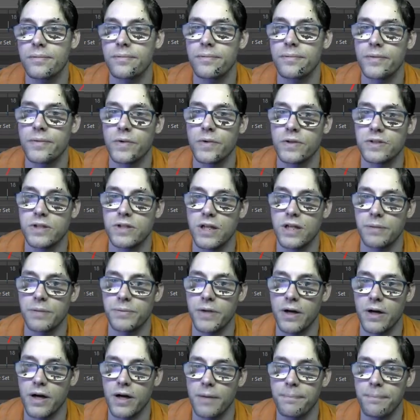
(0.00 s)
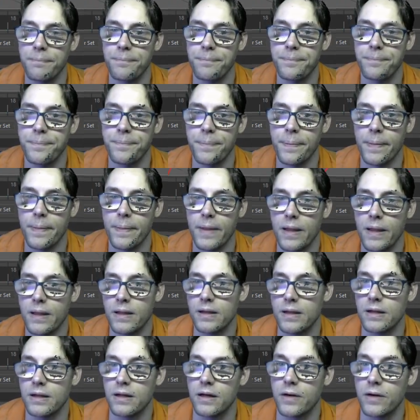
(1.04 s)
Looks good up top.
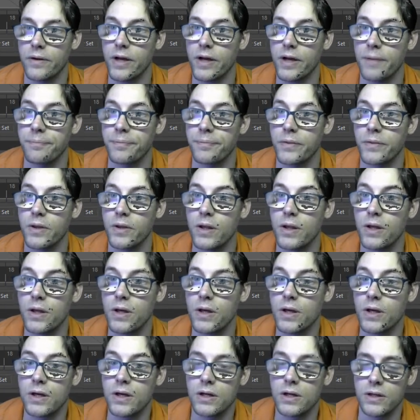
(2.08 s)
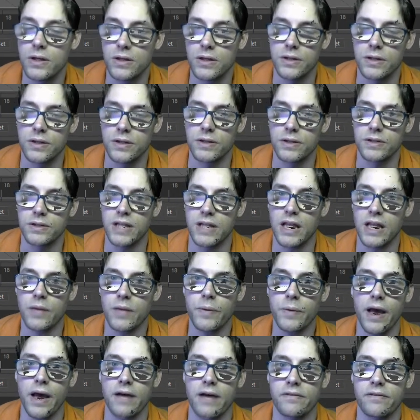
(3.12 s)
Okay. So now that
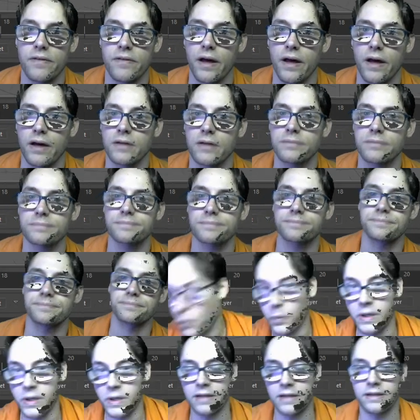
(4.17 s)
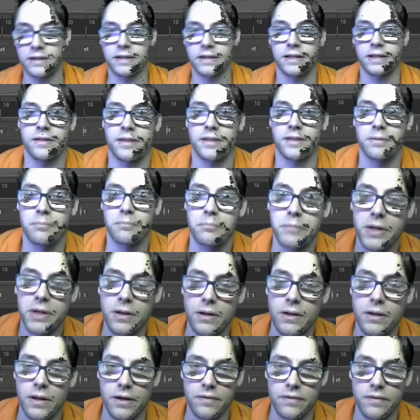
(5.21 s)
we have that, we need to get the
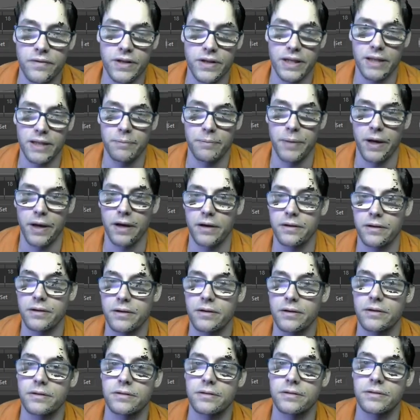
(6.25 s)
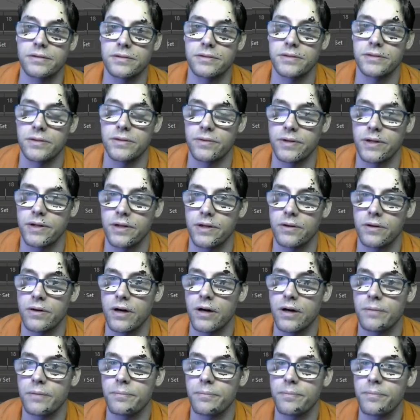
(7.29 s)
middle of the knee pad. So I'm going to go
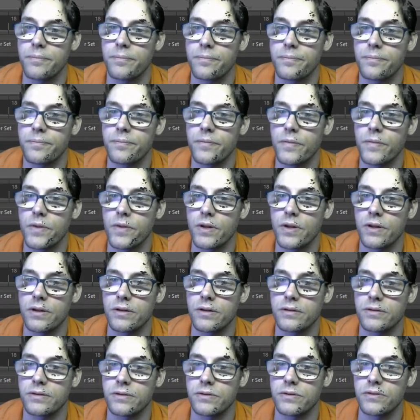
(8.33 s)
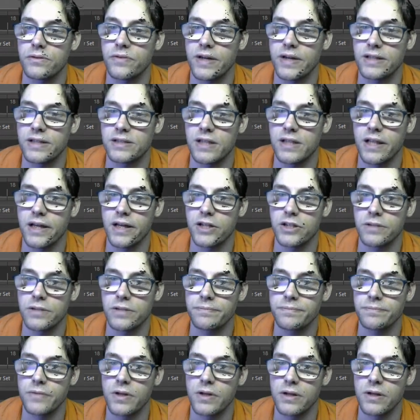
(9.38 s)
up to face
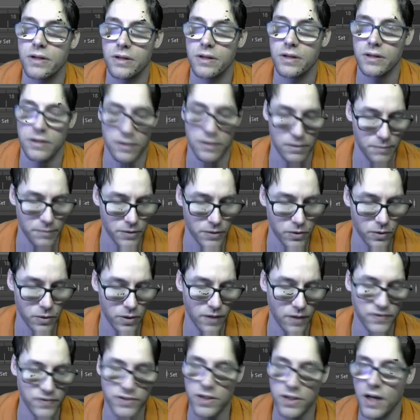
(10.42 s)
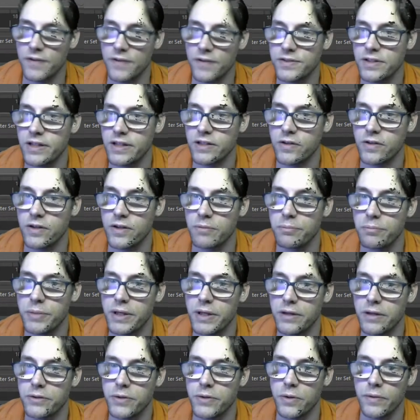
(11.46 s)
selection, turn off soft select. I'll hit B
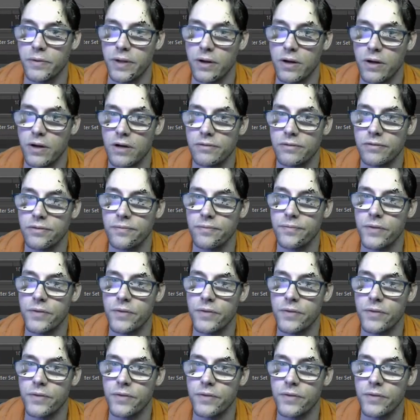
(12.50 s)
to turn that off.